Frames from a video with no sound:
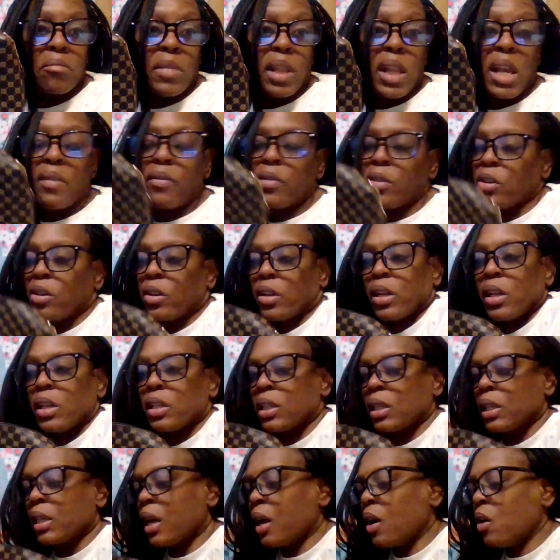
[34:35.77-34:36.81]
Love it, you're good
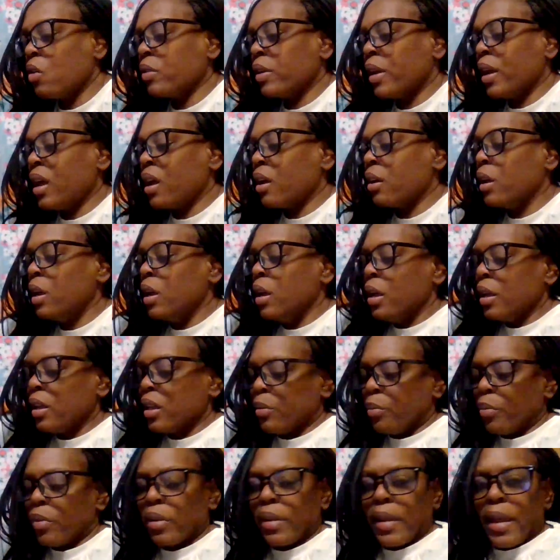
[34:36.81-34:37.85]
to go. Yeah.
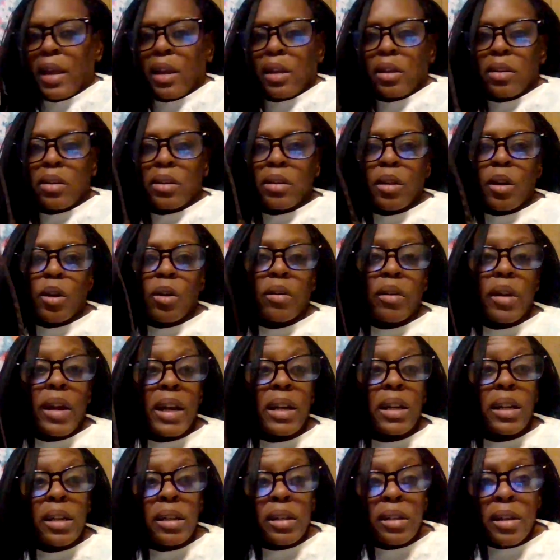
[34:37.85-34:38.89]
But like, you know,
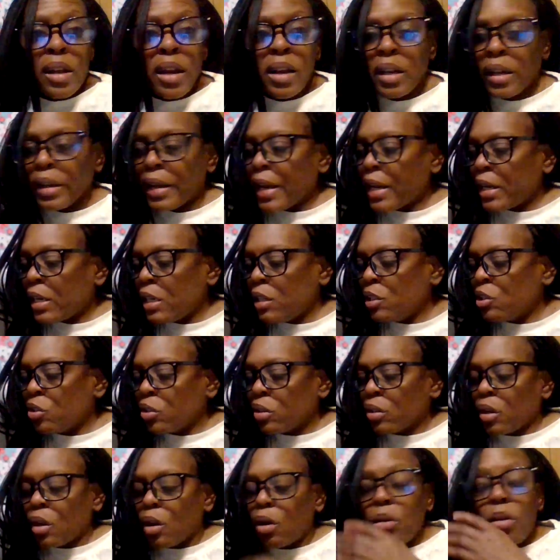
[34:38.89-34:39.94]
and young ladies, you
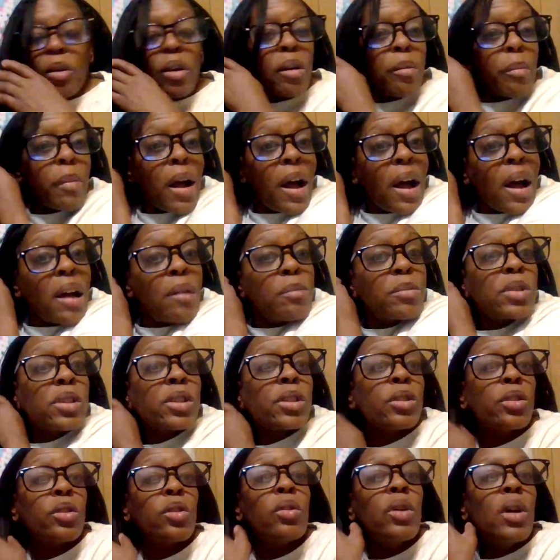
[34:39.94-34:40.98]
know, or moms
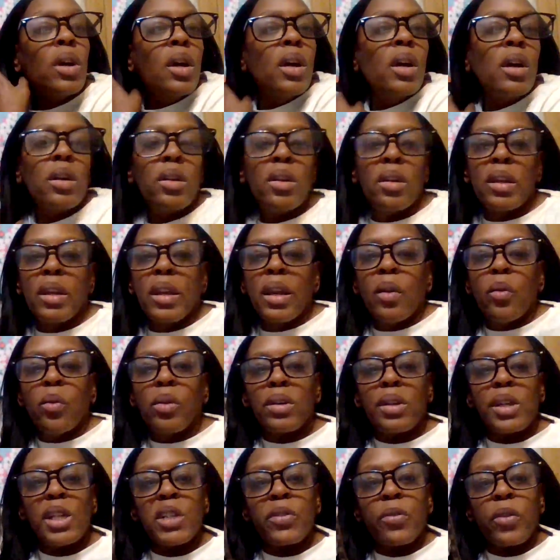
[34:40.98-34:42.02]
too, you can get one
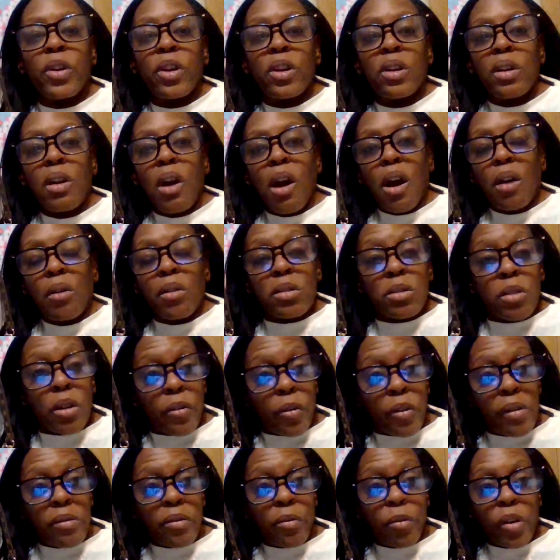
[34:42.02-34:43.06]
of these for your daughters or
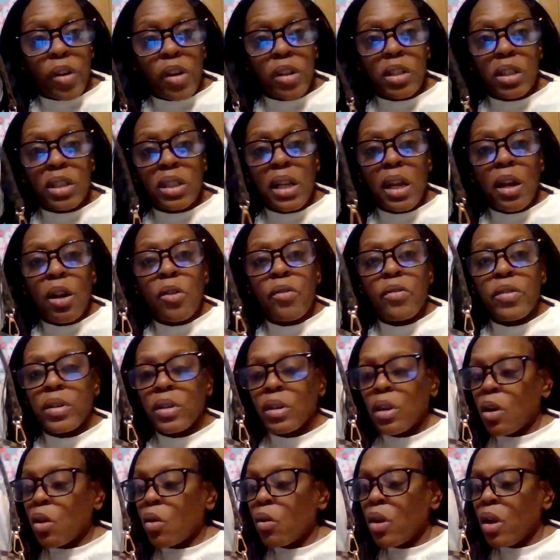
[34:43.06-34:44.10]
for even for yourself, you
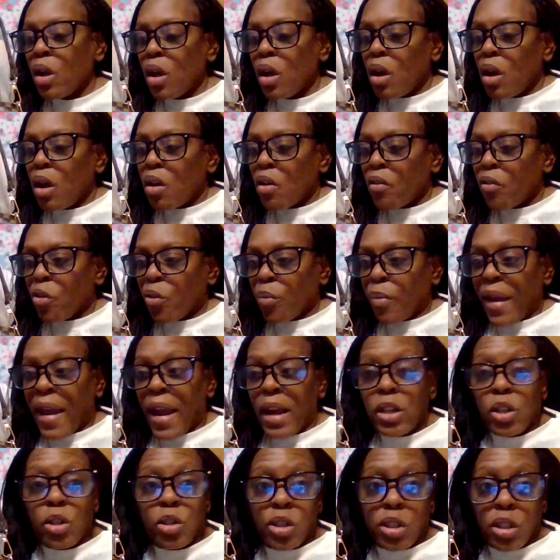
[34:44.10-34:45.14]
know, for
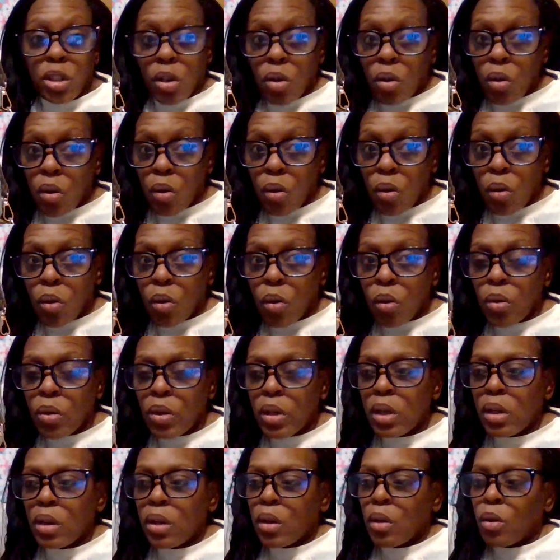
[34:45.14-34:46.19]
back to school,
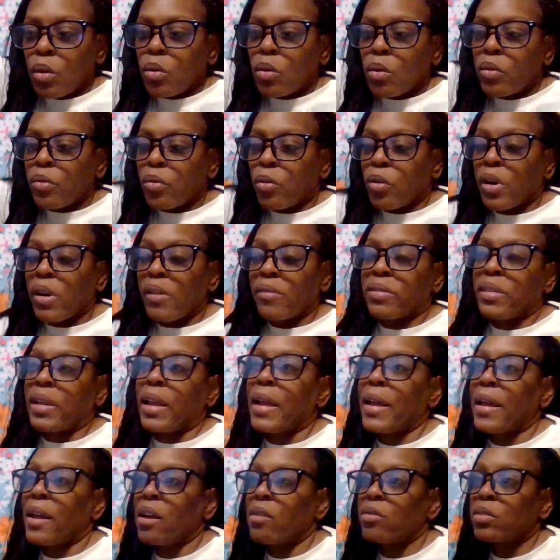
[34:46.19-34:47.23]
you know, for if they
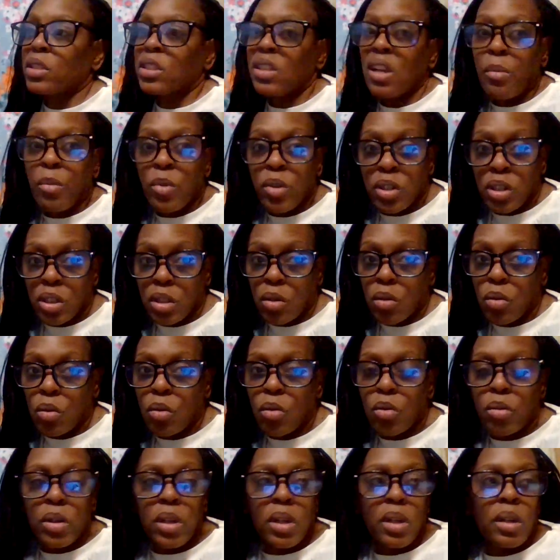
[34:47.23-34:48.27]
have summer
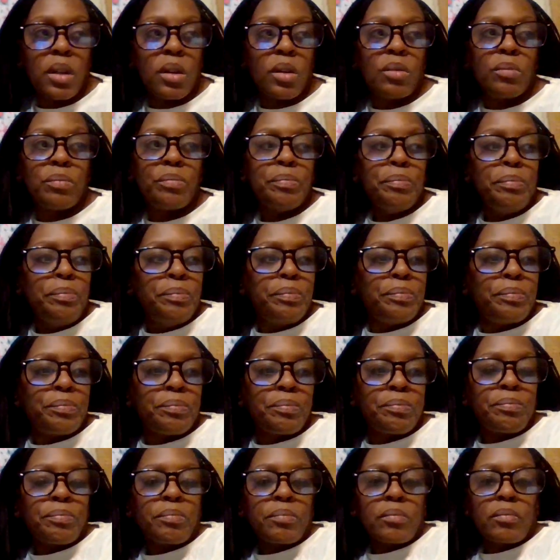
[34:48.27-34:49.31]
school, you know,
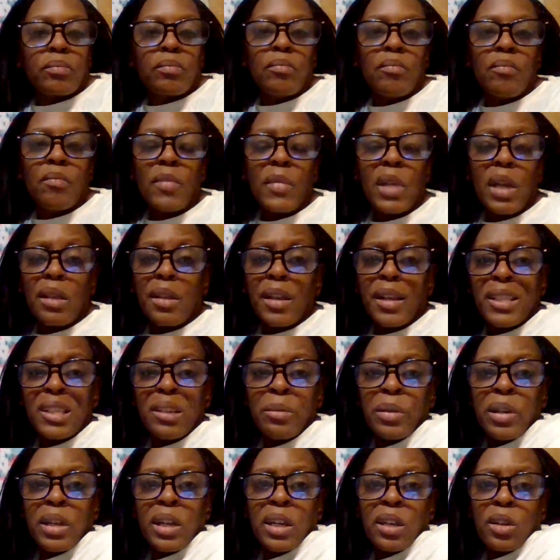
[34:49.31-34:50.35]
it's to
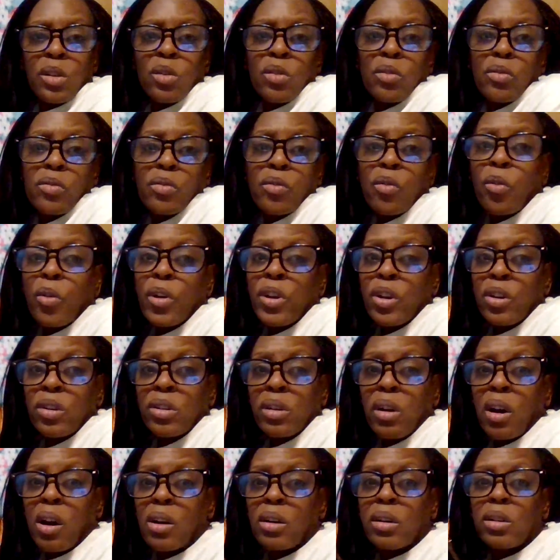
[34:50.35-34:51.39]
be cute for your
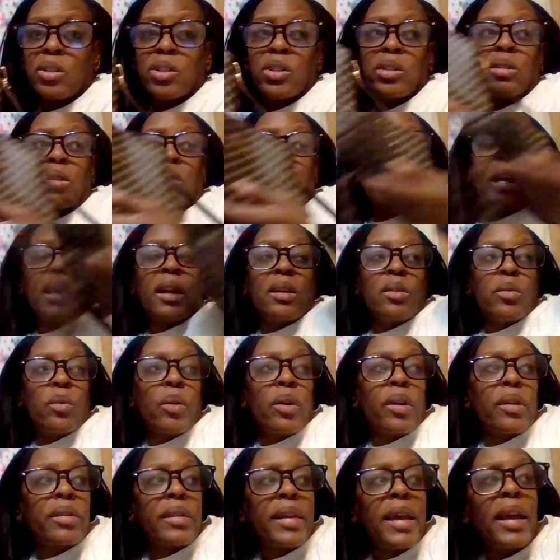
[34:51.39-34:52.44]
daughters. You know, they can
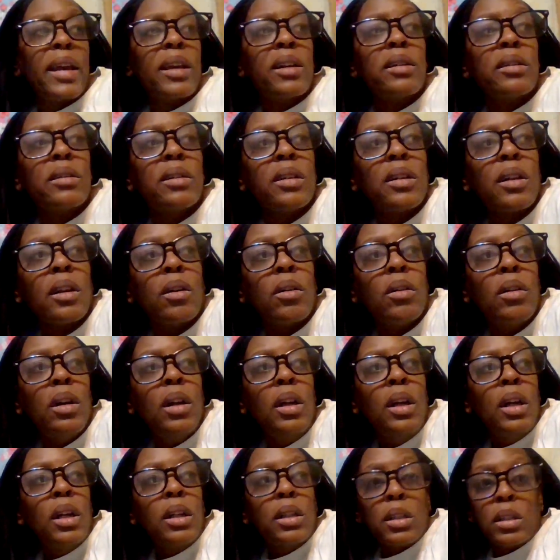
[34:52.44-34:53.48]
wear that, you know,
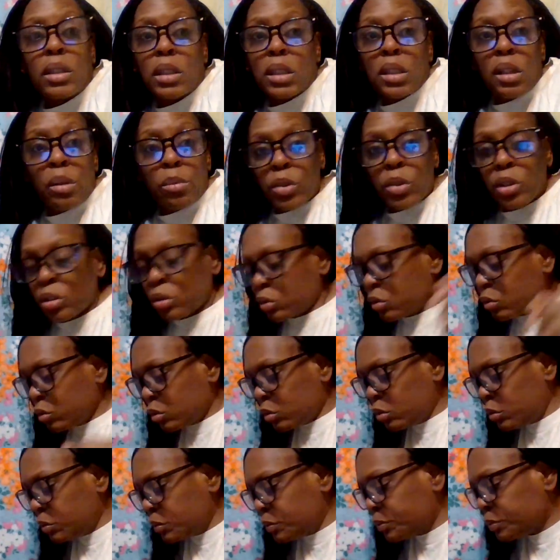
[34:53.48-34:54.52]
summer
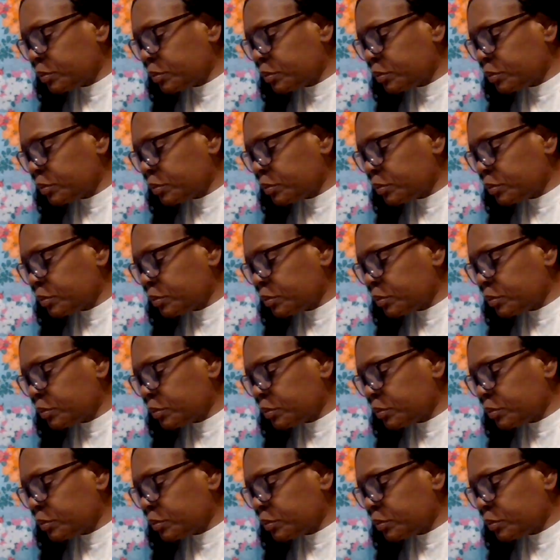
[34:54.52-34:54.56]
school.